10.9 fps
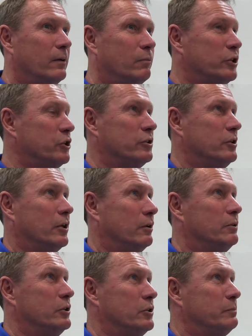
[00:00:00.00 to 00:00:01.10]
which, you know,
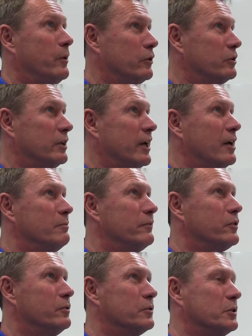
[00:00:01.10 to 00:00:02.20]
is part of the game, of
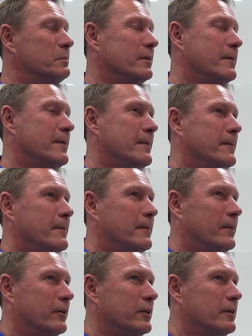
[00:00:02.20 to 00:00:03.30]
course, but
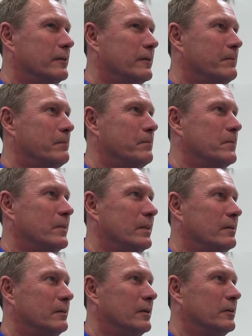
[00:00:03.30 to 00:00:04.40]
I think
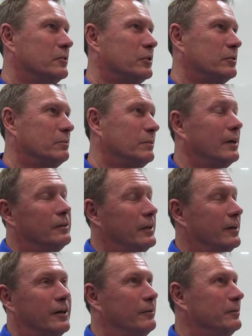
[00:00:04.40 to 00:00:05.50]
it's, well,
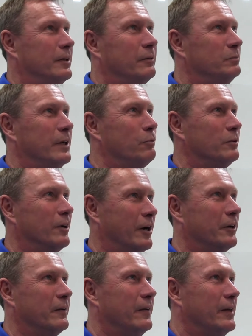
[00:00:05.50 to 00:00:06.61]
yeah, I wouldn't
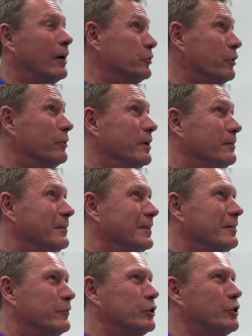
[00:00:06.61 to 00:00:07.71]
like, I'll do it,
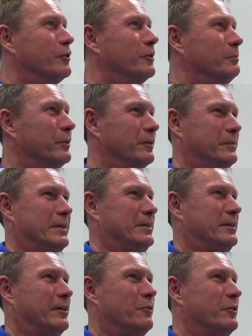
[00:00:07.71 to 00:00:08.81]
for sure, but
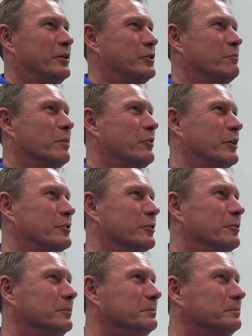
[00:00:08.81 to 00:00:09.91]
I don't think it's a great thing to do.